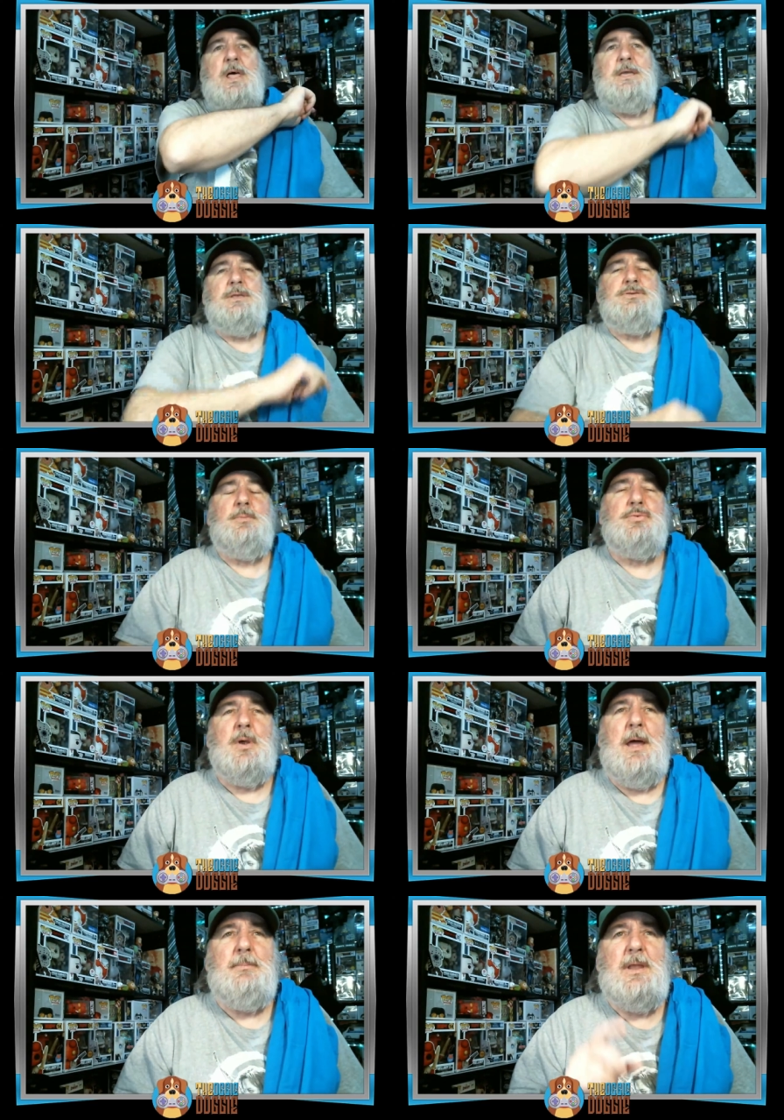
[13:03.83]
like and
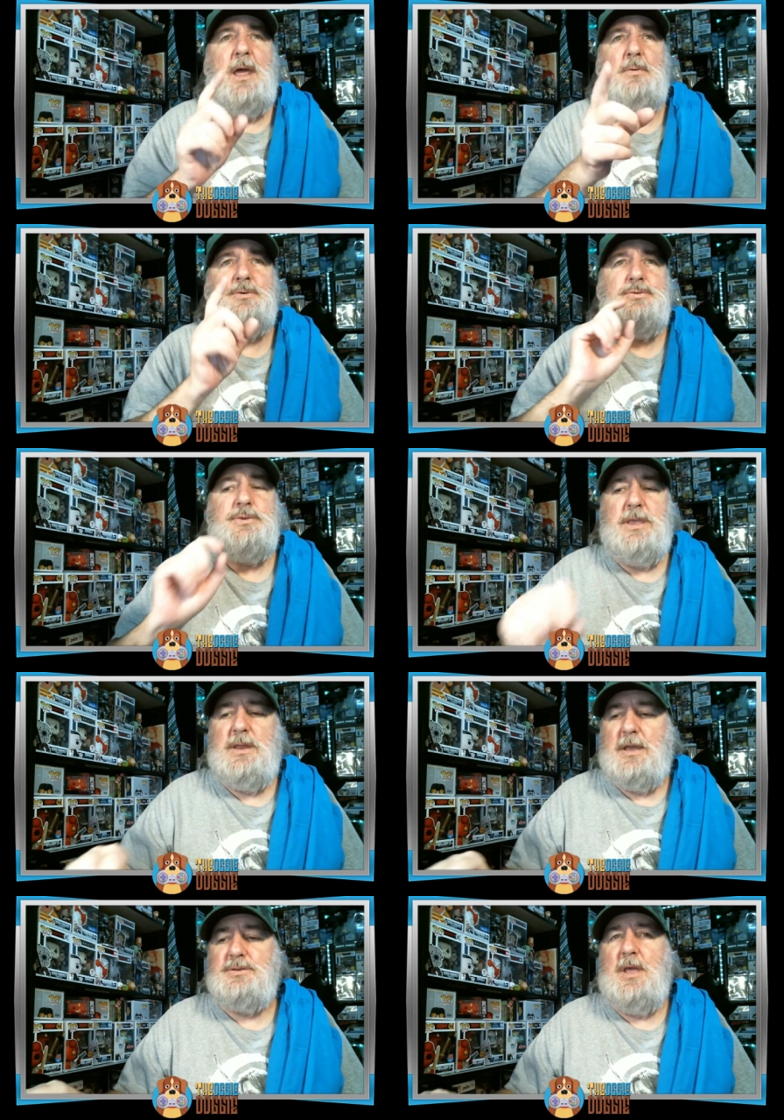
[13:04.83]
subscribe. And I will see you
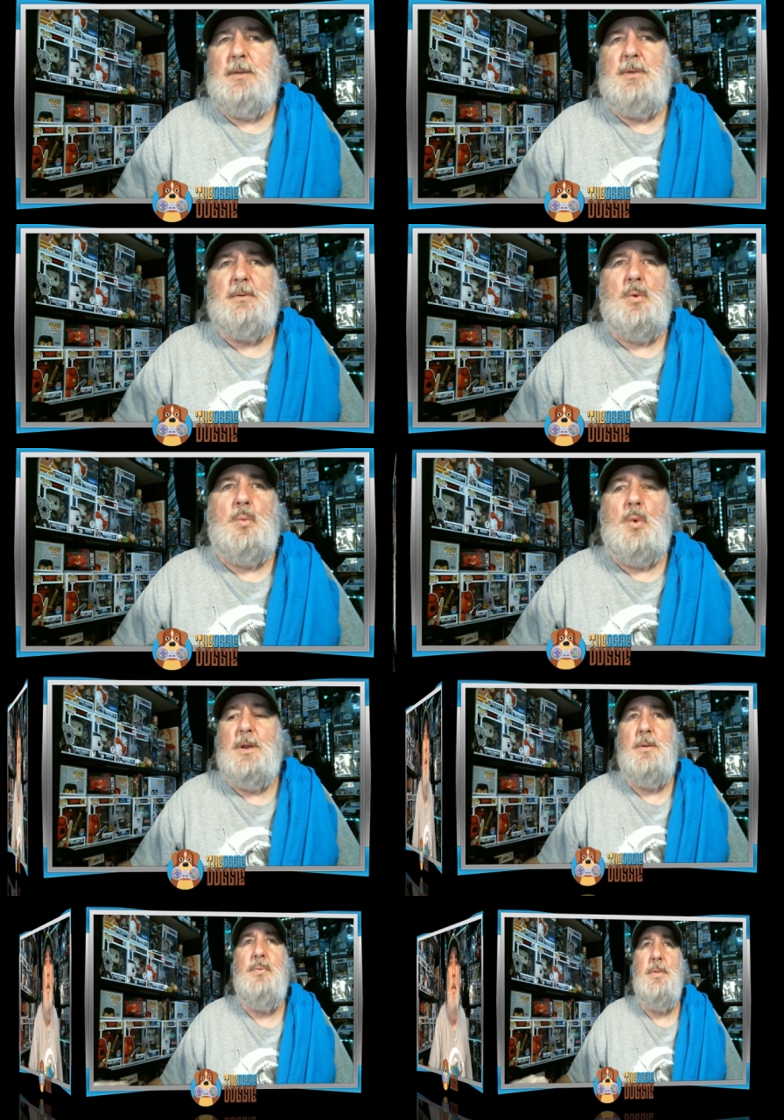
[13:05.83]
next time. Have a
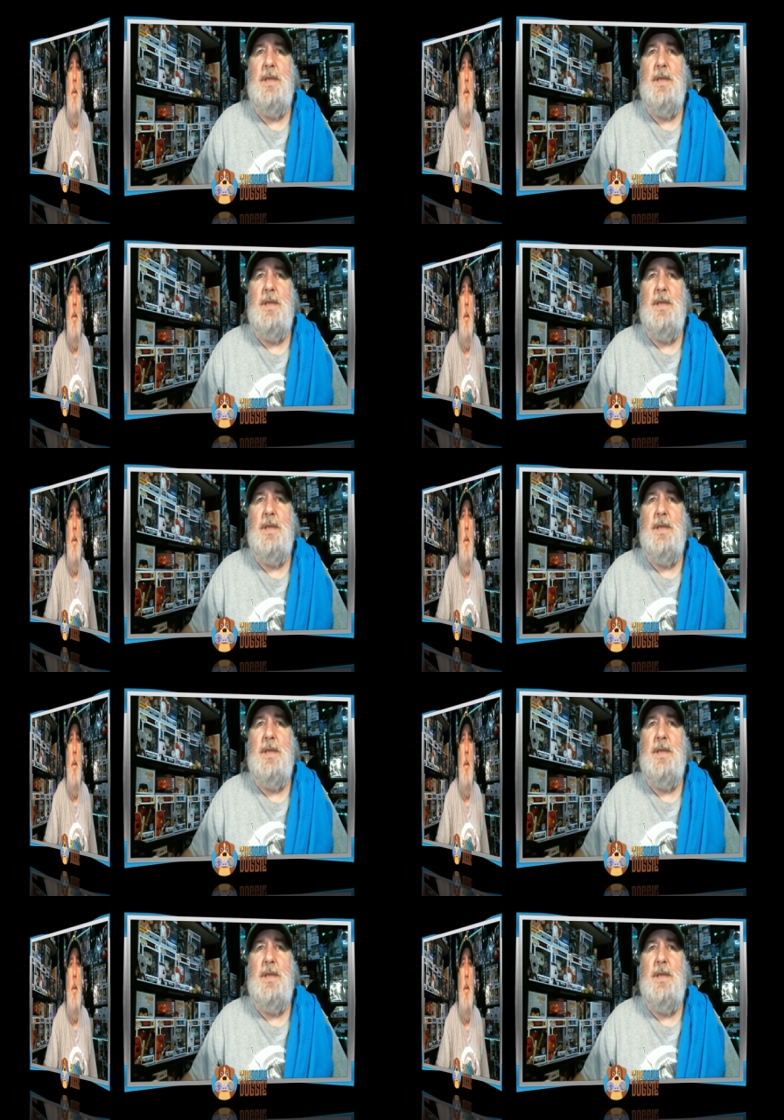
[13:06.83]
wonderful